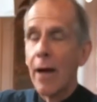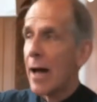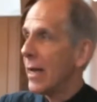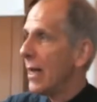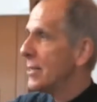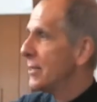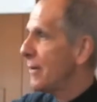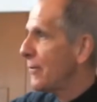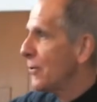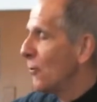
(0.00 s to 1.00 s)
And it is
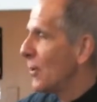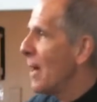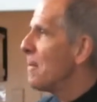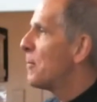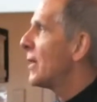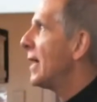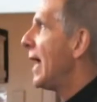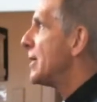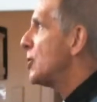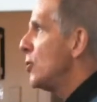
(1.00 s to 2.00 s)
difficult. But it
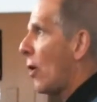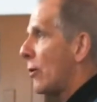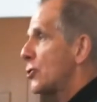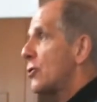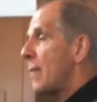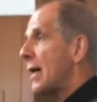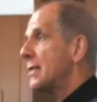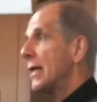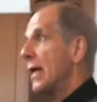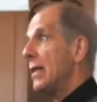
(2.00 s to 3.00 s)
is not
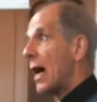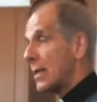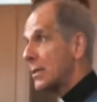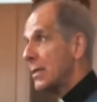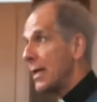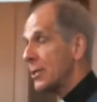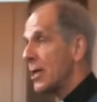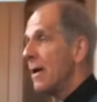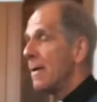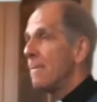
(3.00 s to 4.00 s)
dramatic in that sense.